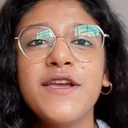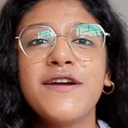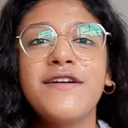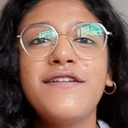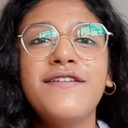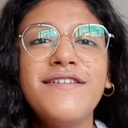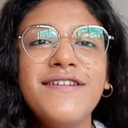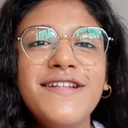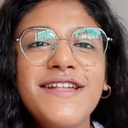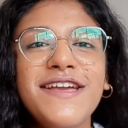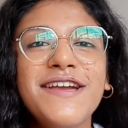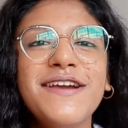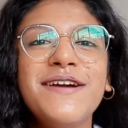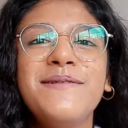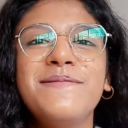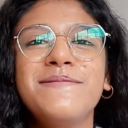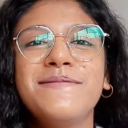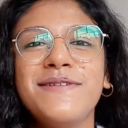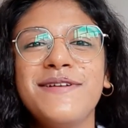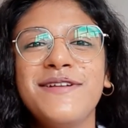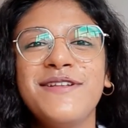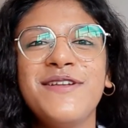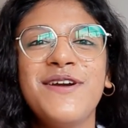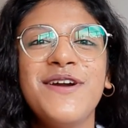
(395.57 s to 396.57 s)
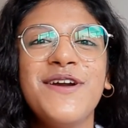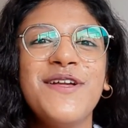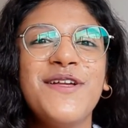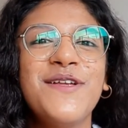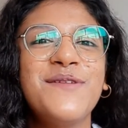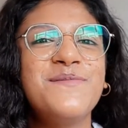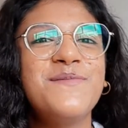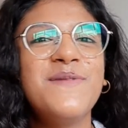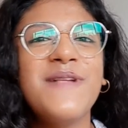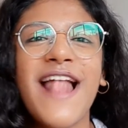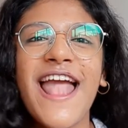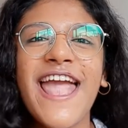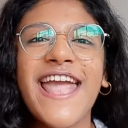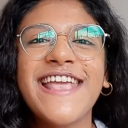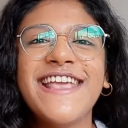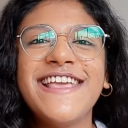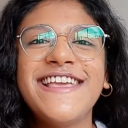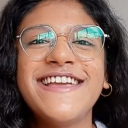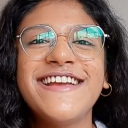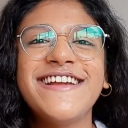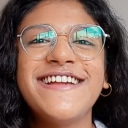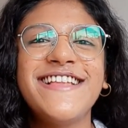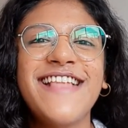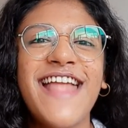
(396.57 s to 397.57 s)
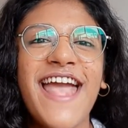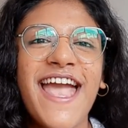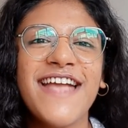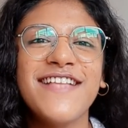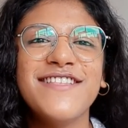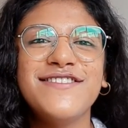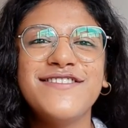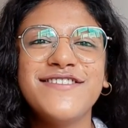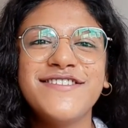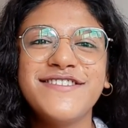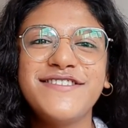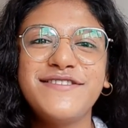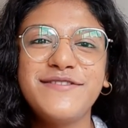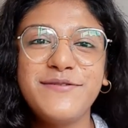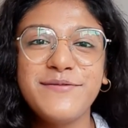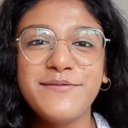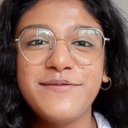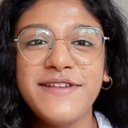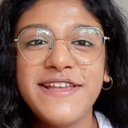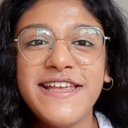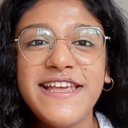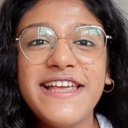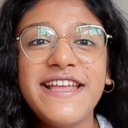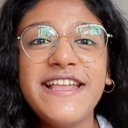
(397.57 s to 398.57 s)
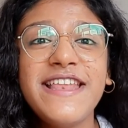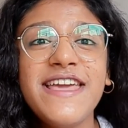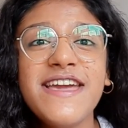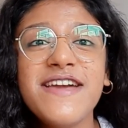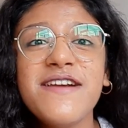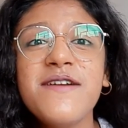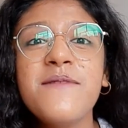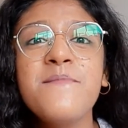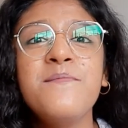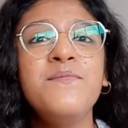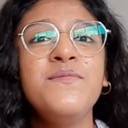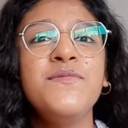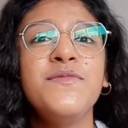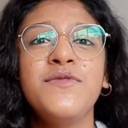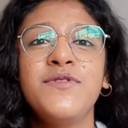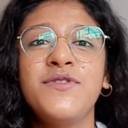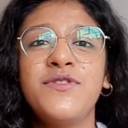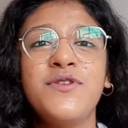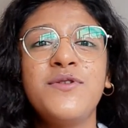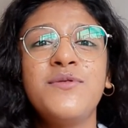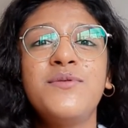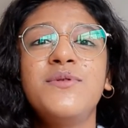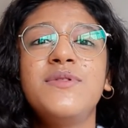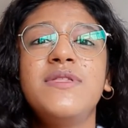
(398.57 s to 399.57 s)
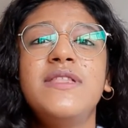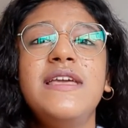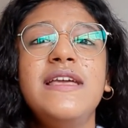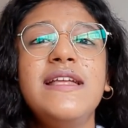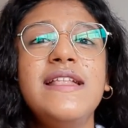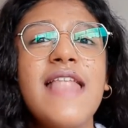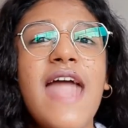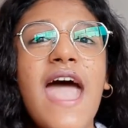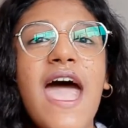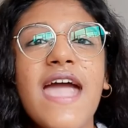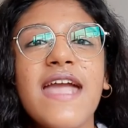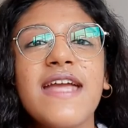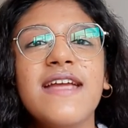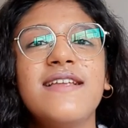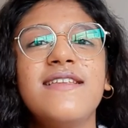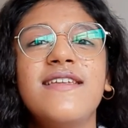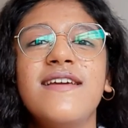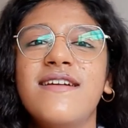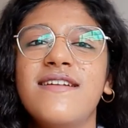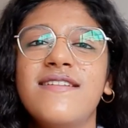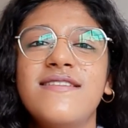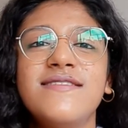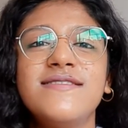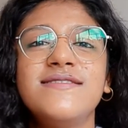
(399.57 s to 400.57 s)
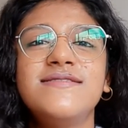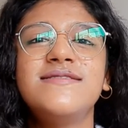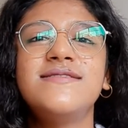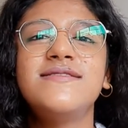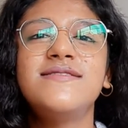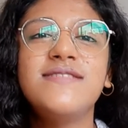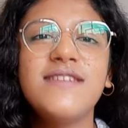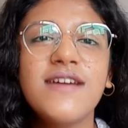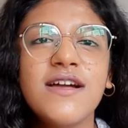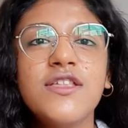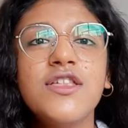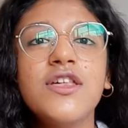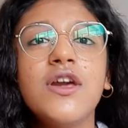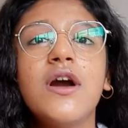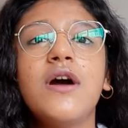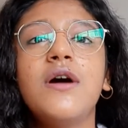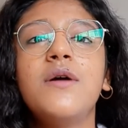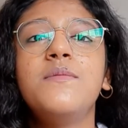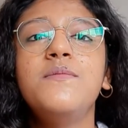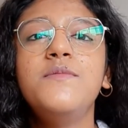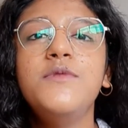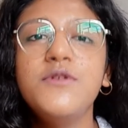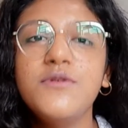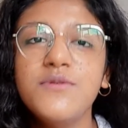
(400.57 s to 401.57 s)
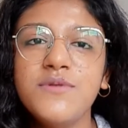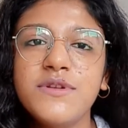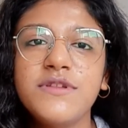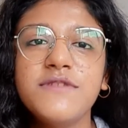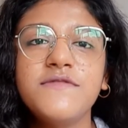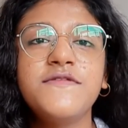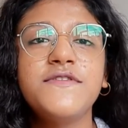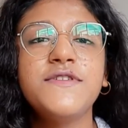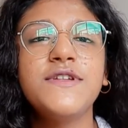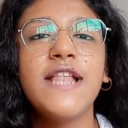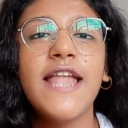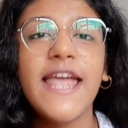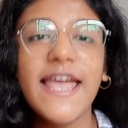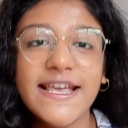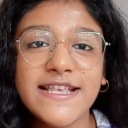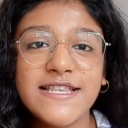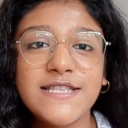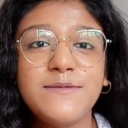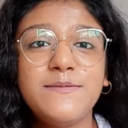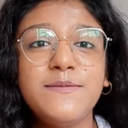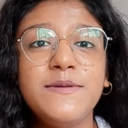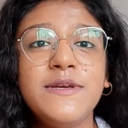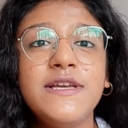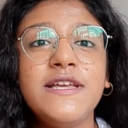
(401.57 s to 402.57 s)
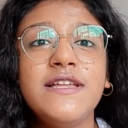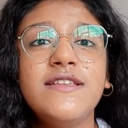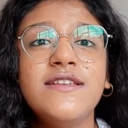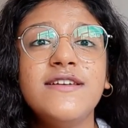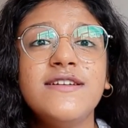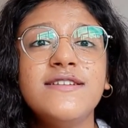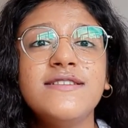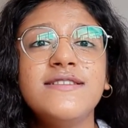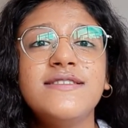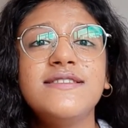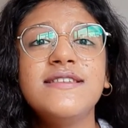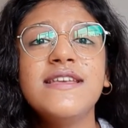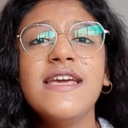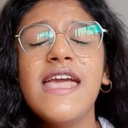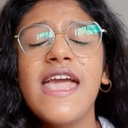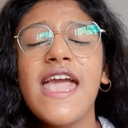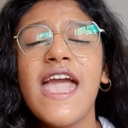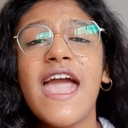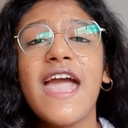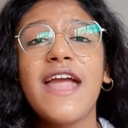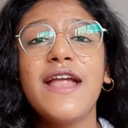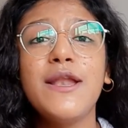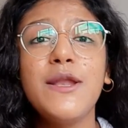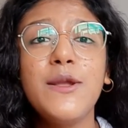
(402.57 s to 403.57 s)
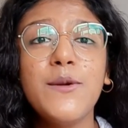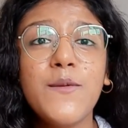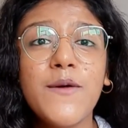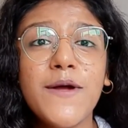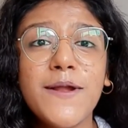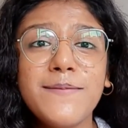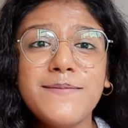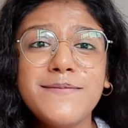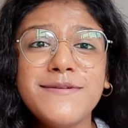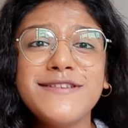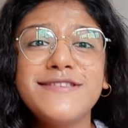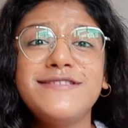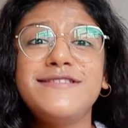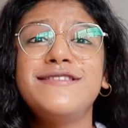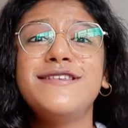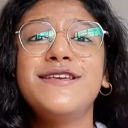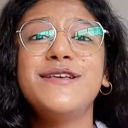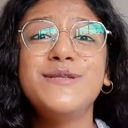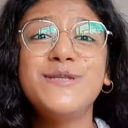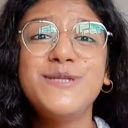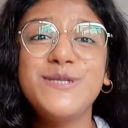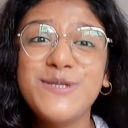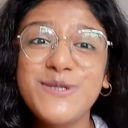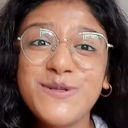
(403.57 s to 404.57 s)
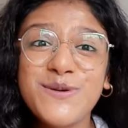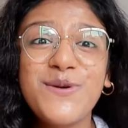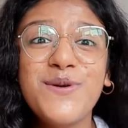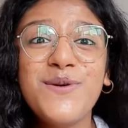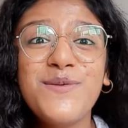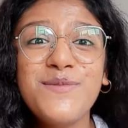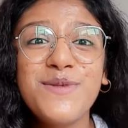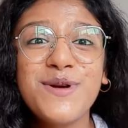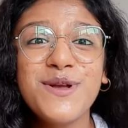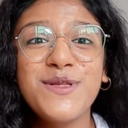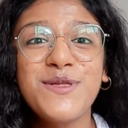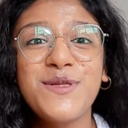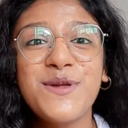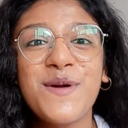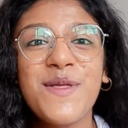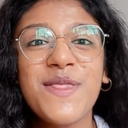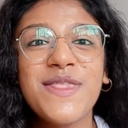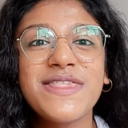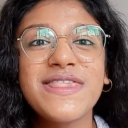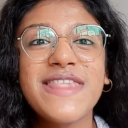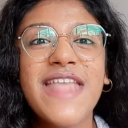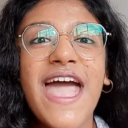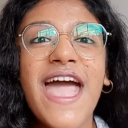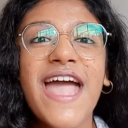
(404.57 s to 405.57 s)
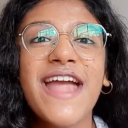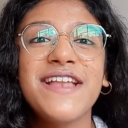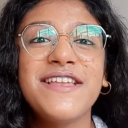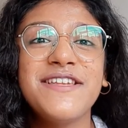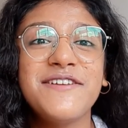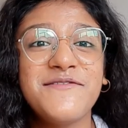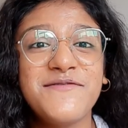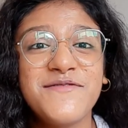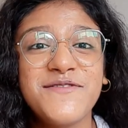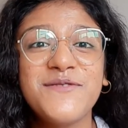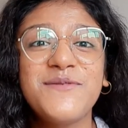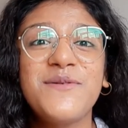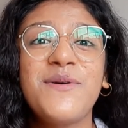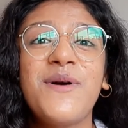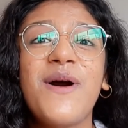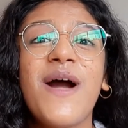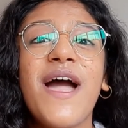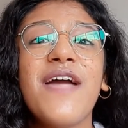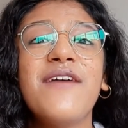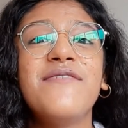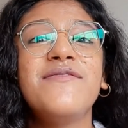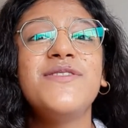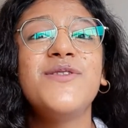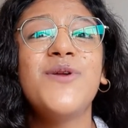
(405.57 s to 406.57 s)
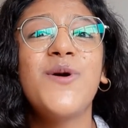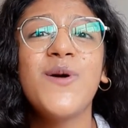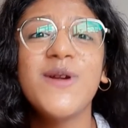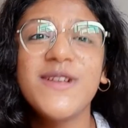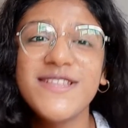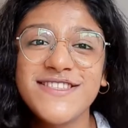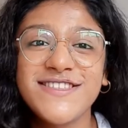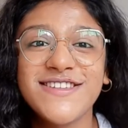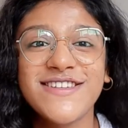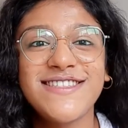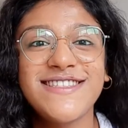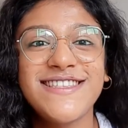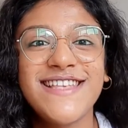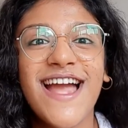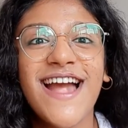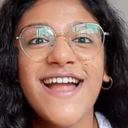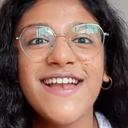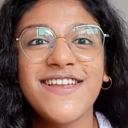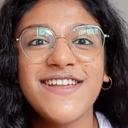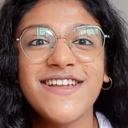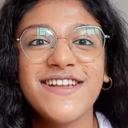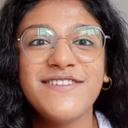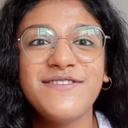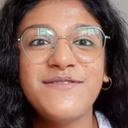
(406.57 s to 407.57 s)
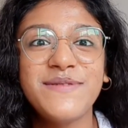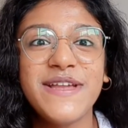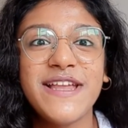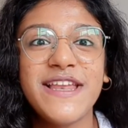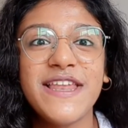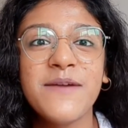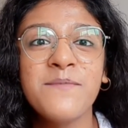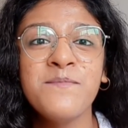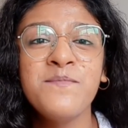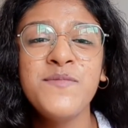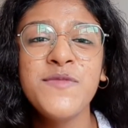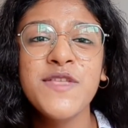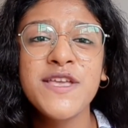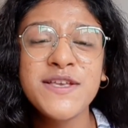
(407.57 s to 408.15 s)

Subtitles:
curling up in a blanket and just reading through the night is such a beautiful experience, and you are missing so much on that if you have not just started reading.